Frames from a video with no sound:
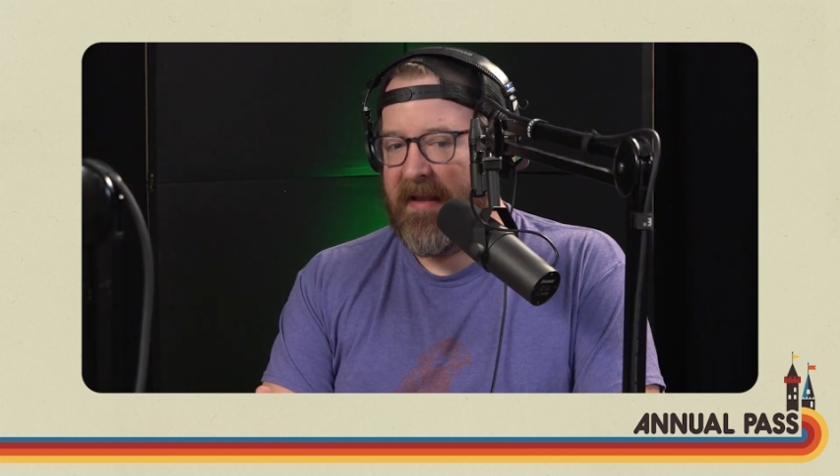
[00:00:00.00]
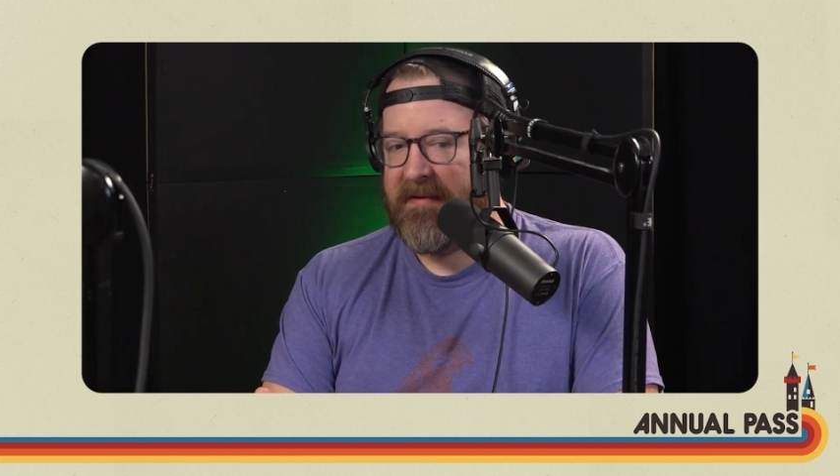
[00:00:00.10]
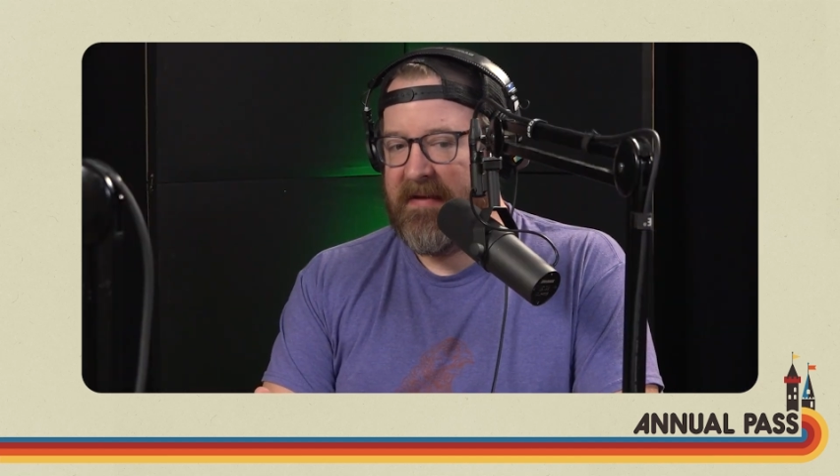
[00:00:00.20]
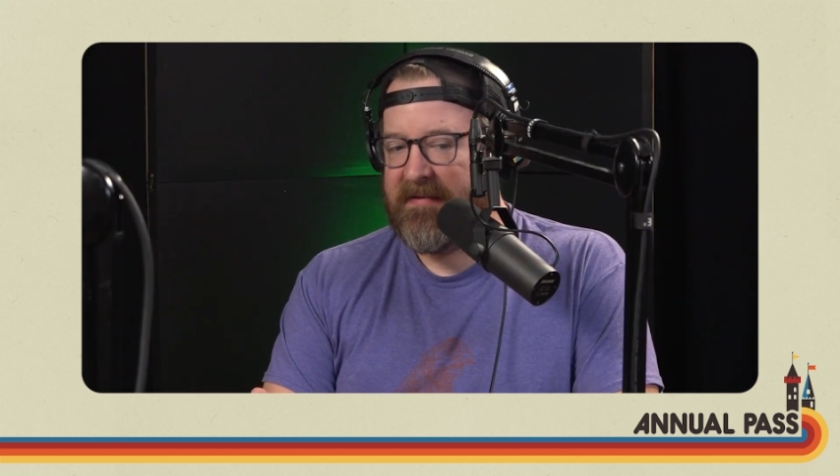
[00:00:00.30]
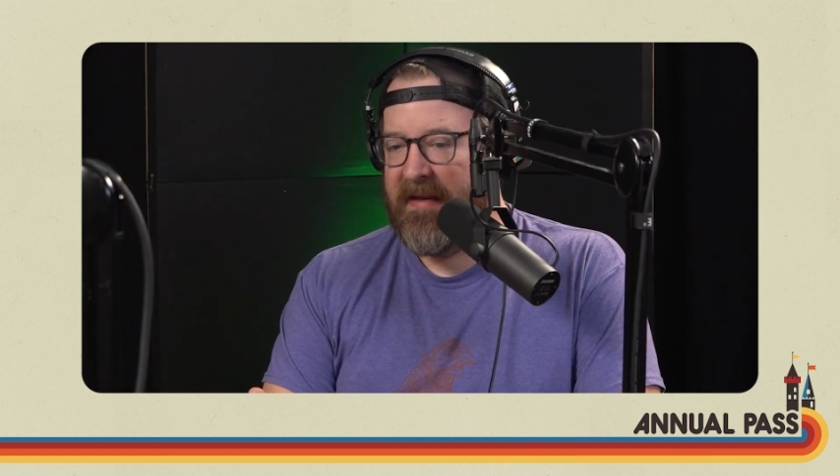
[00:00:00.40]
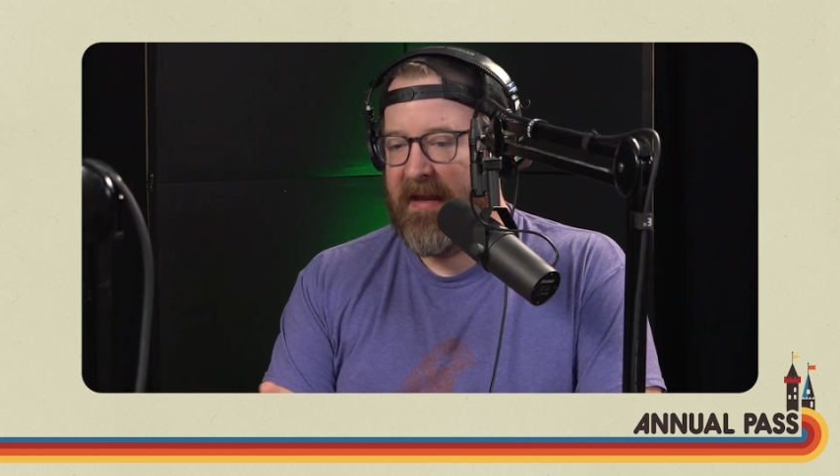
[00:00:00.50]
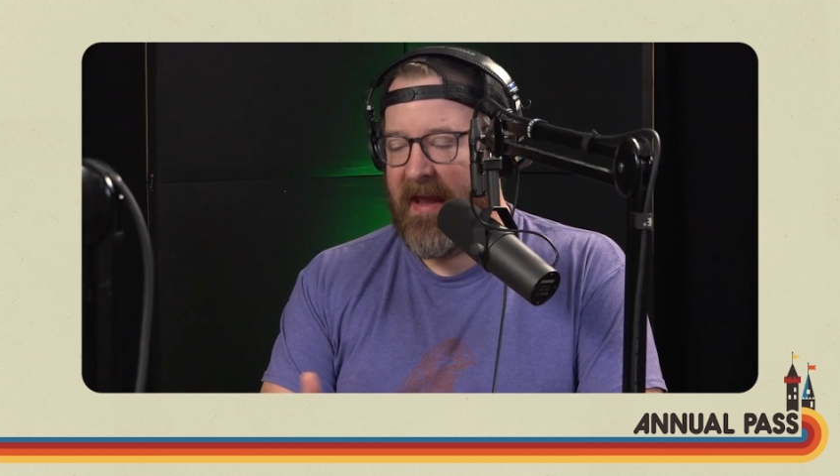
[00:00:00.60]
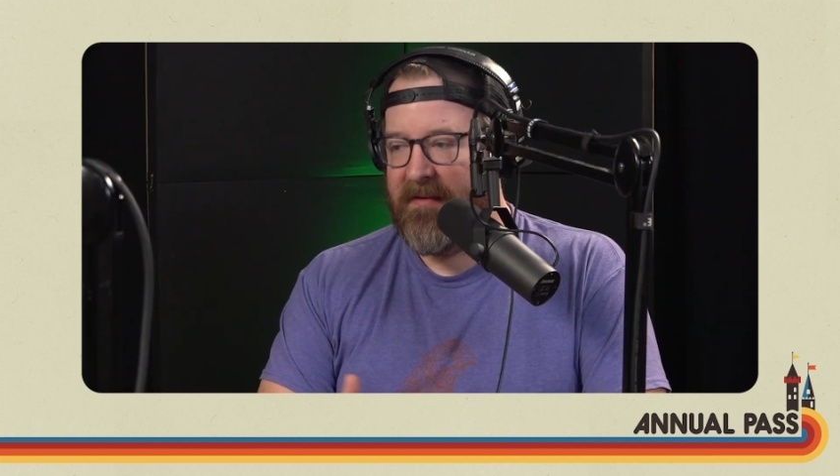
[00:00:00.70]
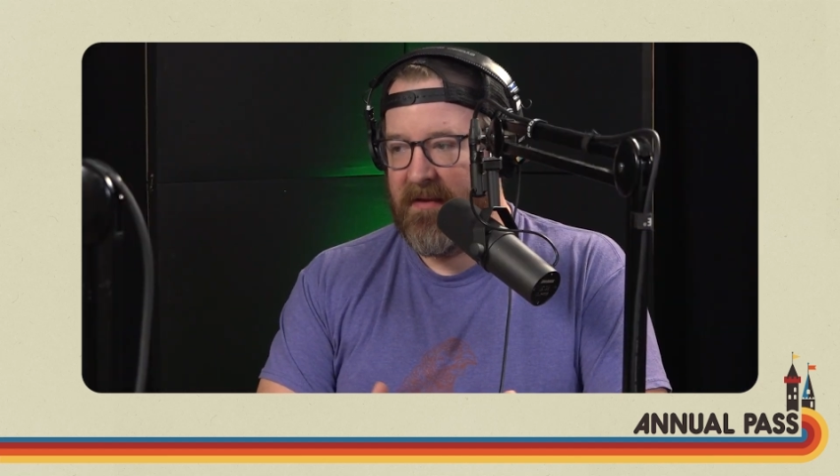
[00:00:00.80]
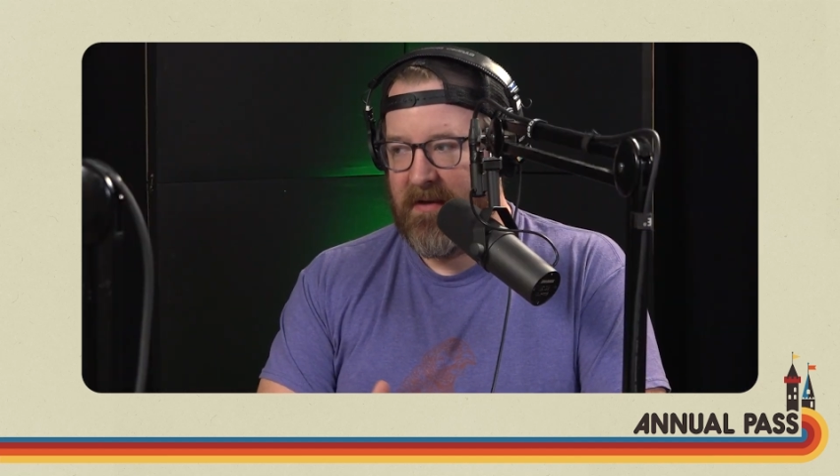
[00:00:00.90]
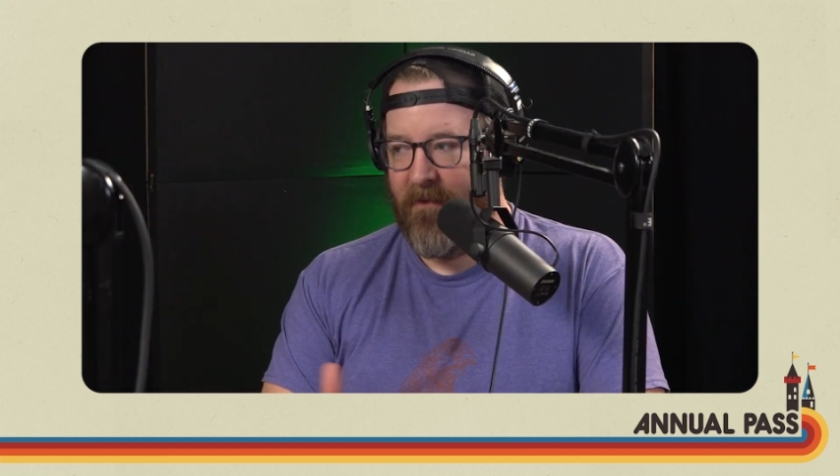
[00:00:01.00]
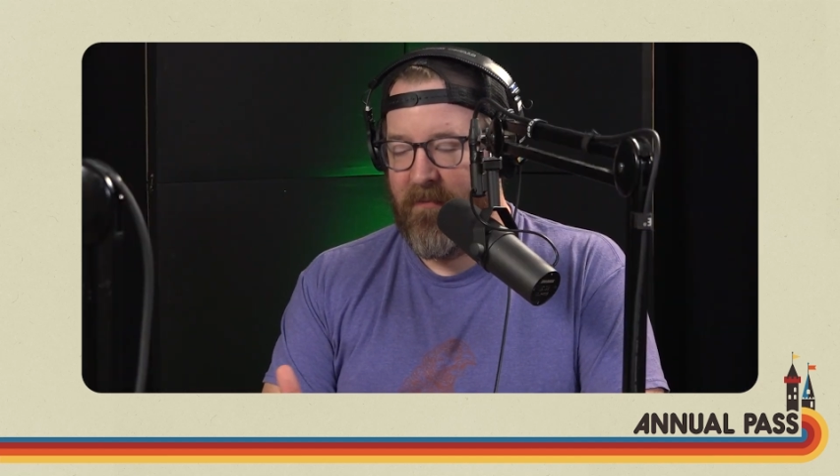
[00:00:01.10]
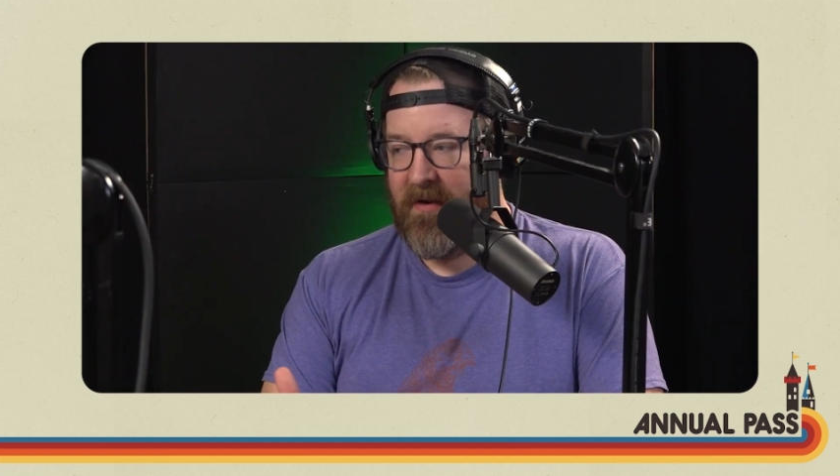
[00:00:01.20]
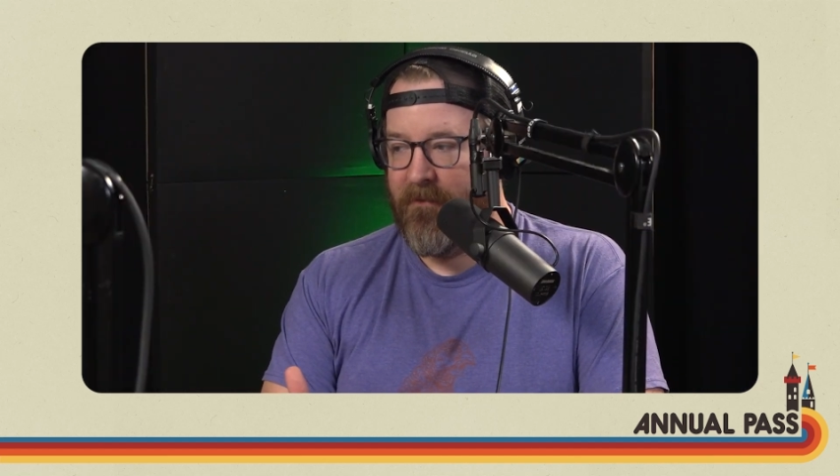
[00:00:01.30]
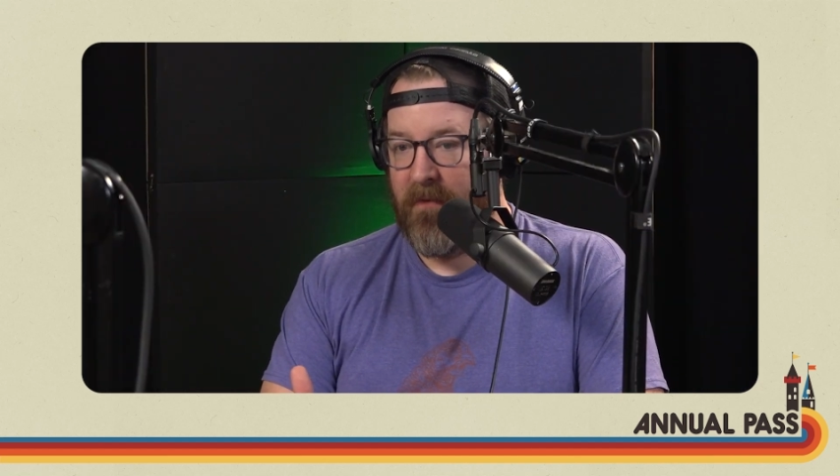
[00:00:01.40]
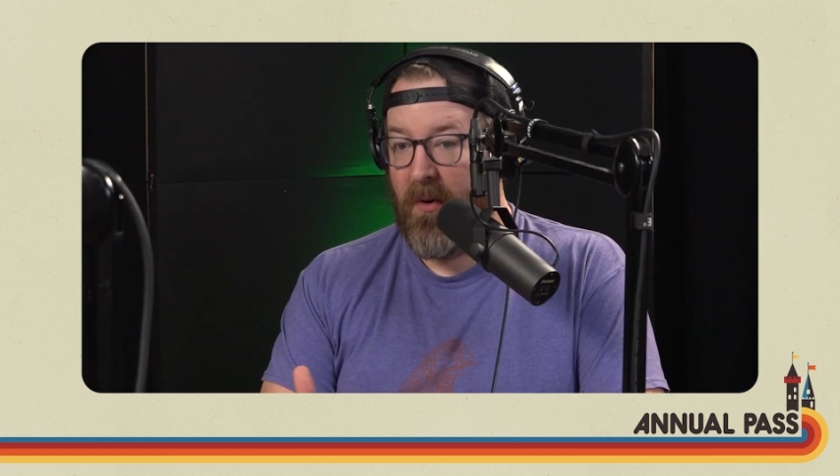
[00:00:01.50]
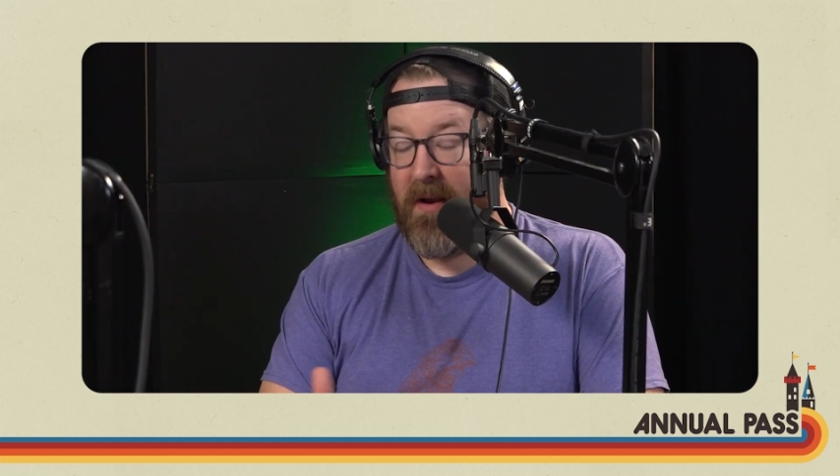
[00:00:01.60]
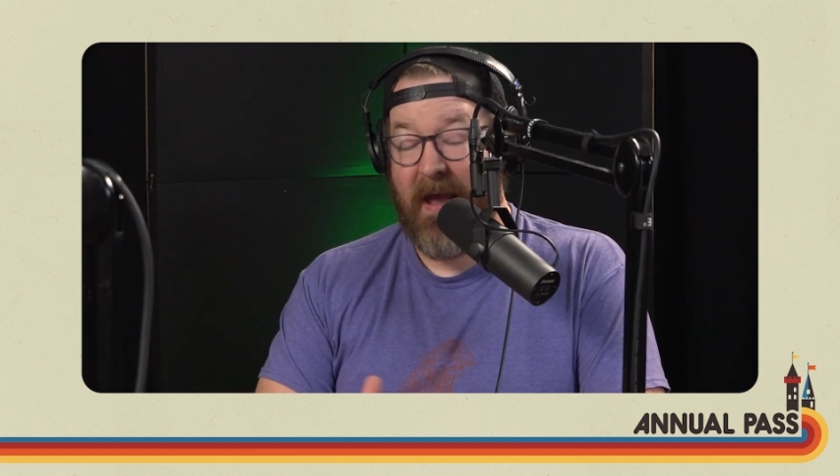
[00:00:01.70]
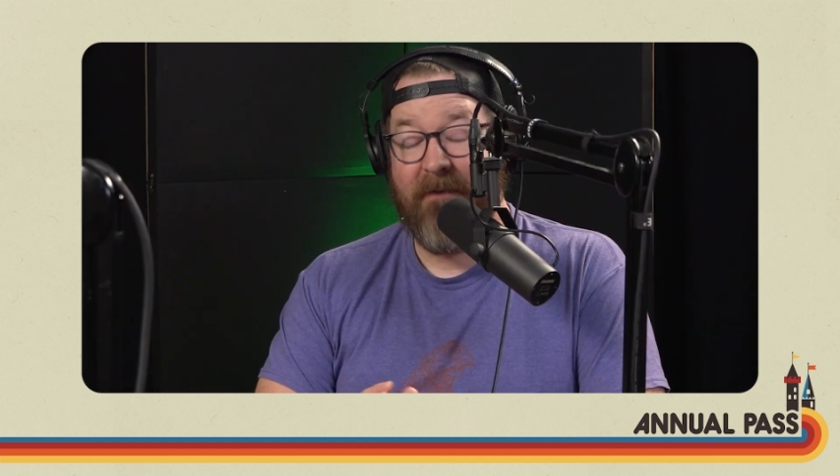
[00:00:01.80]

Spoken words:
Disney and the government of Florida